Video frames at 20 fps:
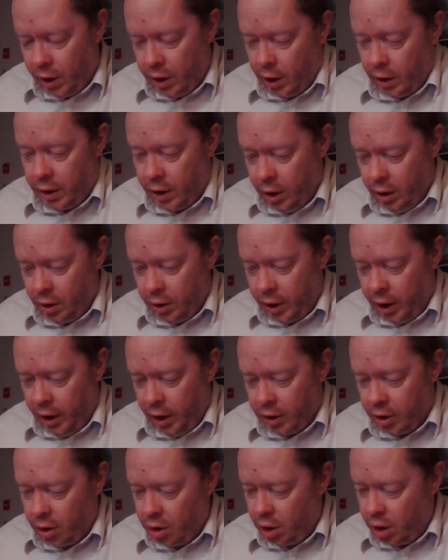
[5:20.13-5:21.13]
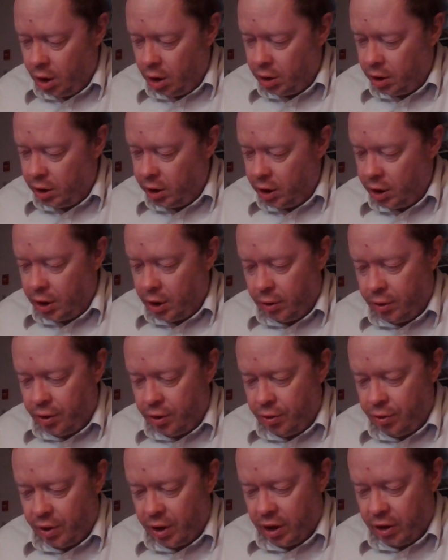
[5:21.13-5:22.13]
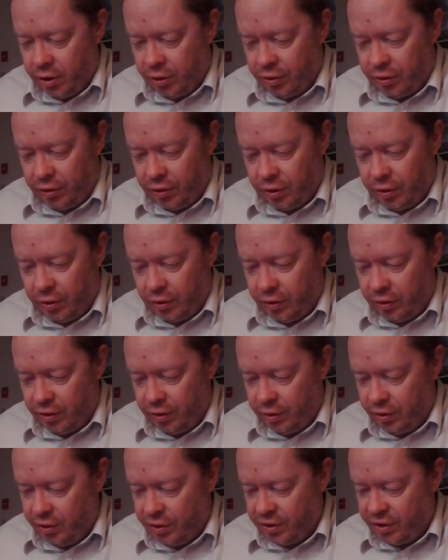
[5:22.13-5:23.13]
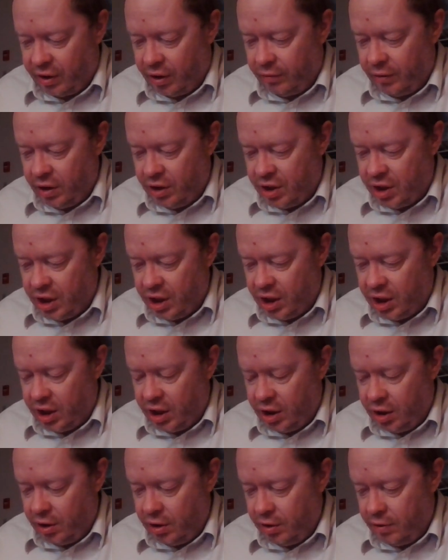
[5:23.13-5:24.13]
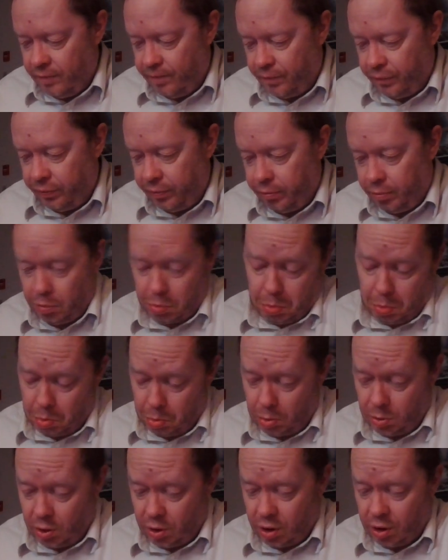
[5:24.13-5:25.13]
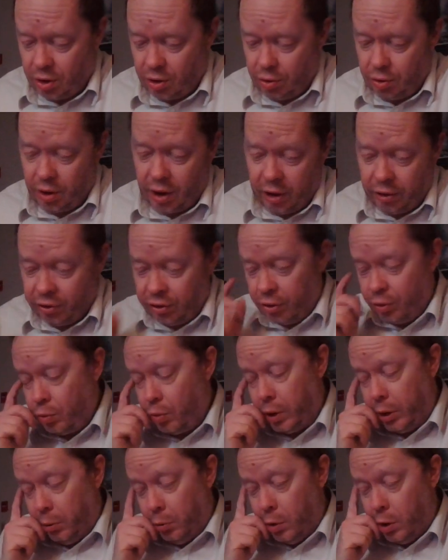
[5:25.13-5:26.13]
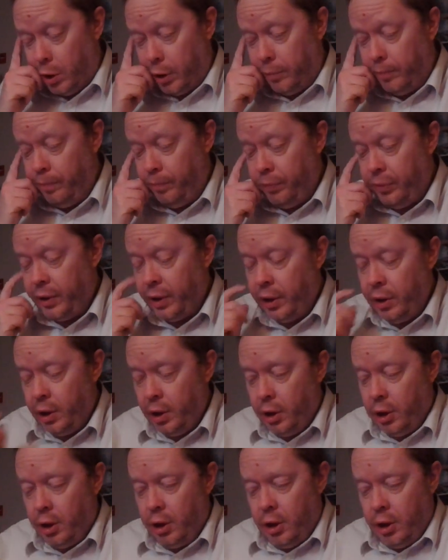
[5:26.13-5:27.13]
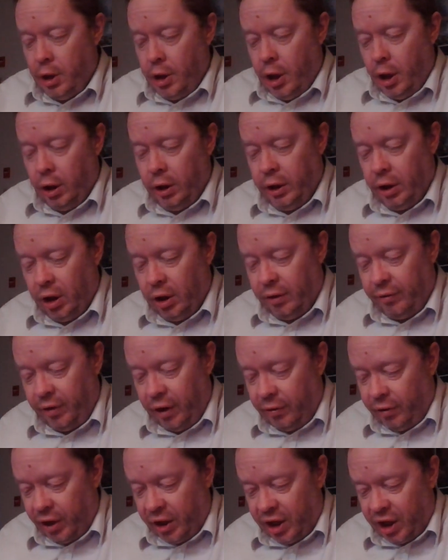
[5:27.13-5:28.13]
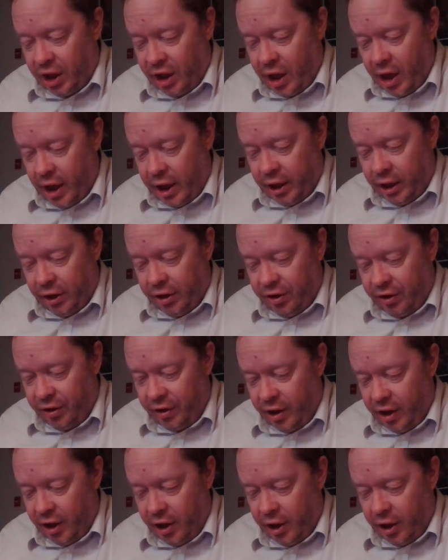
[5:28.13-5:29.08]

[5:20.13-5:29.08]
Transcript: And I think, yeah, they're all 2017 to 2021. A little of everything on it.